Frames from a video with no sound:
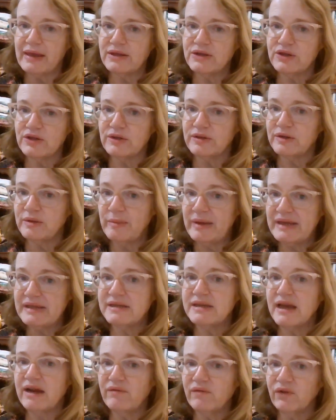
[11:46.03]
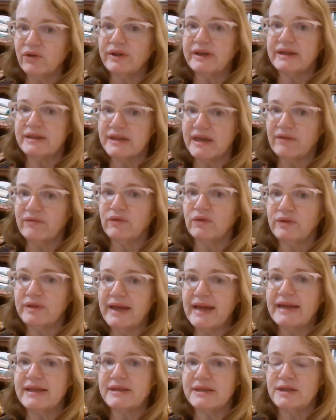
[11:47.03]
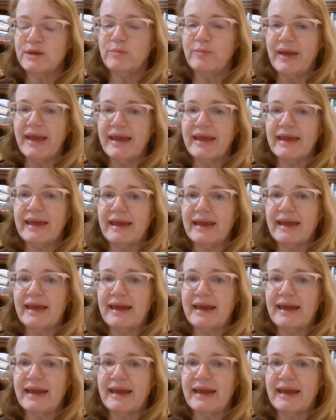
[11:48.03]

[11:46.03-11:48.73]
It took me several days to make it,